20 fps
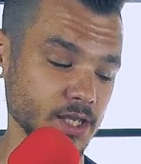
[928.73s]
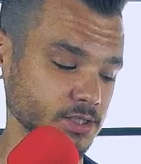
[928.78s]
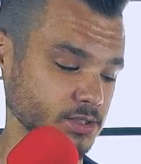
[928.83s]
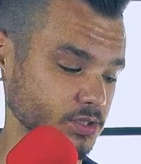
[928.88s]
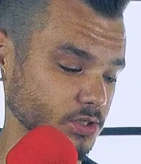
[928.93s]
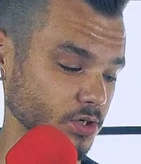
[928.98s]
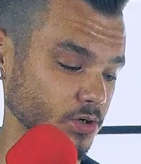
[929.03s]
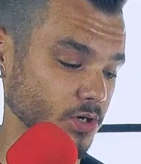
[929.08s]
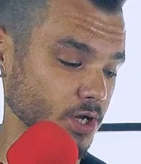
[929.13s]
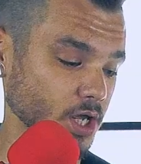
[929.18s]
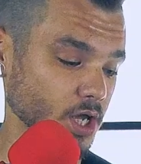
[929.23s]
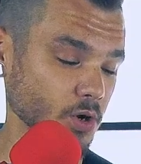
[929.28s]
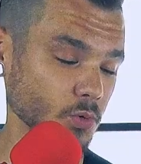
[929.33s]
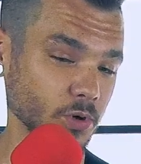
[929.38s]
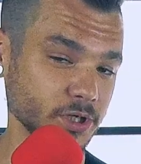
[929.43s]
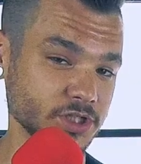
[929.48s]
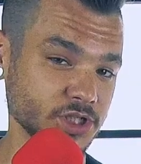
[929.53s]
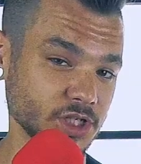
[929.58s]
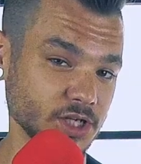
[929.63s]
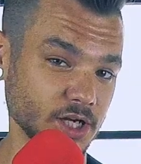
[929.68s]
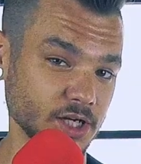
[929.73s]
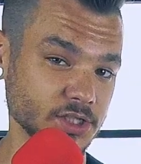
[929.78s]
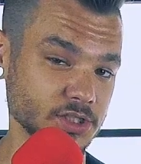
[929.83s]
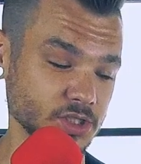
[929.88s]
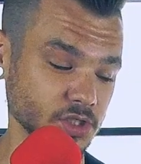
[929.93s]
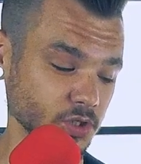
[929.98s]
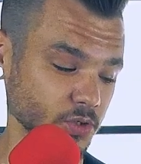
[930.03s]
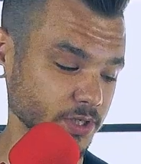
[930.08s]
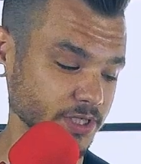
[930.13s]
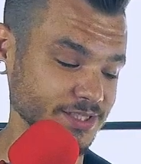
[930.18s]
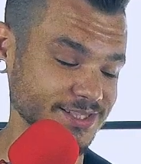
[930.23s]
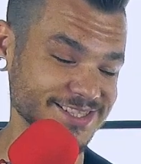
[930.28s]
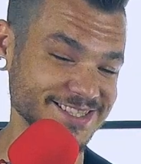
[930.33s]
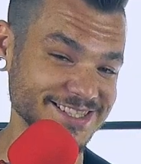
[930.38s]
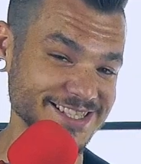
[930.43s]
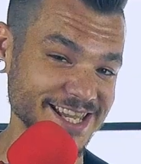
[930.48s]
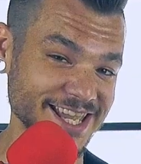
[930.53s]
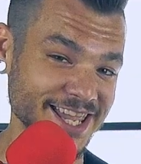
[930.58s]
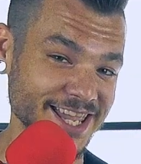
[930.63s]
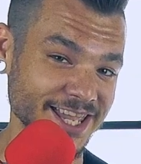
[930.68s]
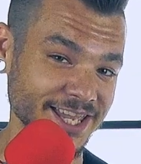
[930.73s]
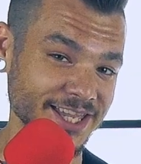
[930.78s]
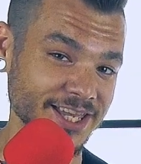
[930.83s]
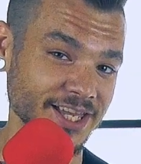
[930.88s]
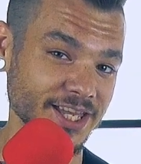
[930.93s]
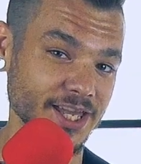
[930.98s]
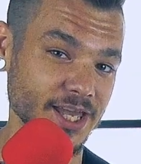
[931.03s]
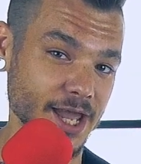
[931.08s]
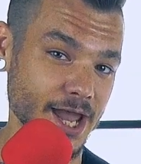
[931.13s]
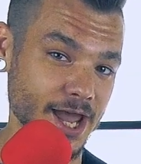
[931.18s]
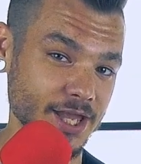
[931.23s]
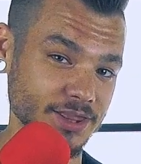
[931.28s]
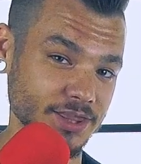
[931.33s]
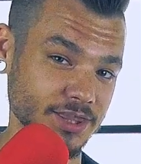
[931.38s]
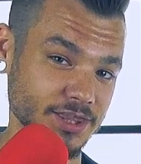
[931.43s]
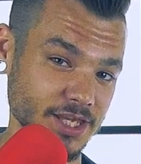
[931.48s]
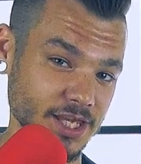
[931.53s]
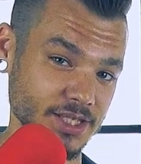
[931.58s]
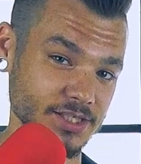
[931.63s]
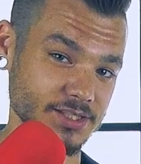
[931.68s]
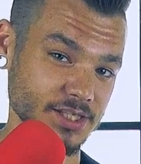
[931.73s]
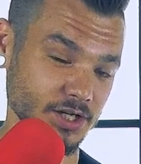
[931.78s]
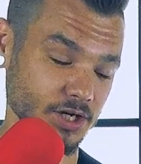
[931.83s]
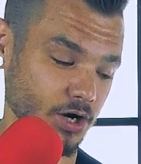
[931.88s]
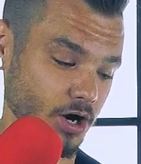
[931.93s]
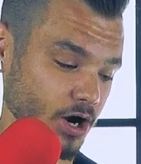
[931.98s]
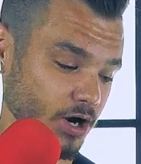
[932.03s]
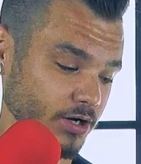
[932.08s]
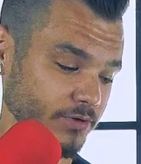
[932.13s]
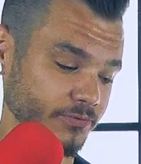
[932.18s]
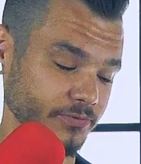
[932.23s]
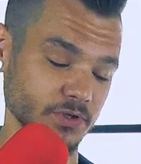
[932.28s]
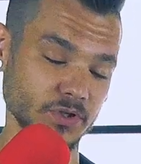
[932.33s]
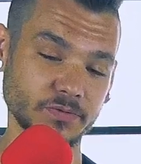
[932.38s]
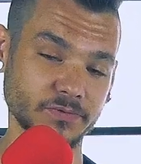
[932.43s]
So what you gotta do is dig at the things that are hard for you.